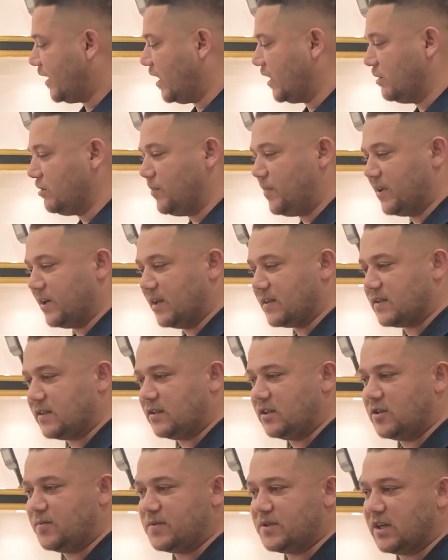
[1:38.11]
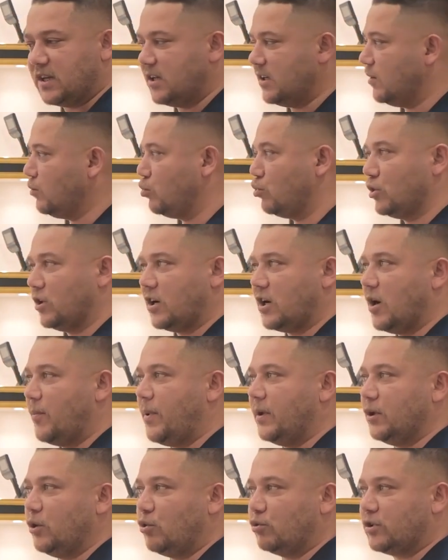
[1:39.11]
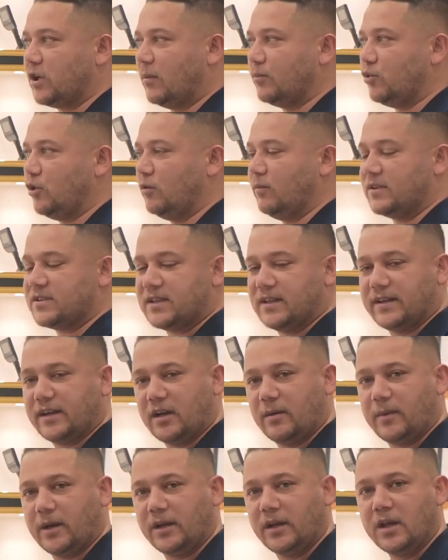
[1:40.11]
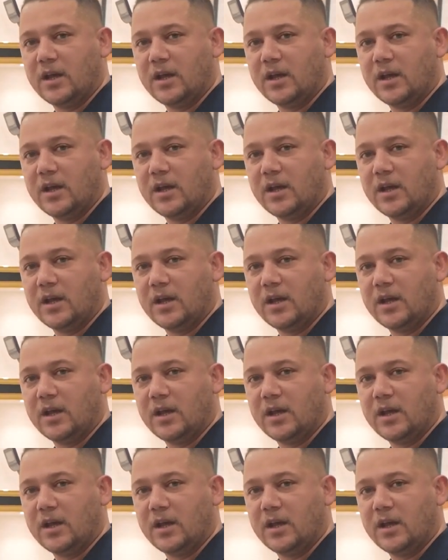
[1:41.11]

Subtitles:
There are definitely not any faulty signals there,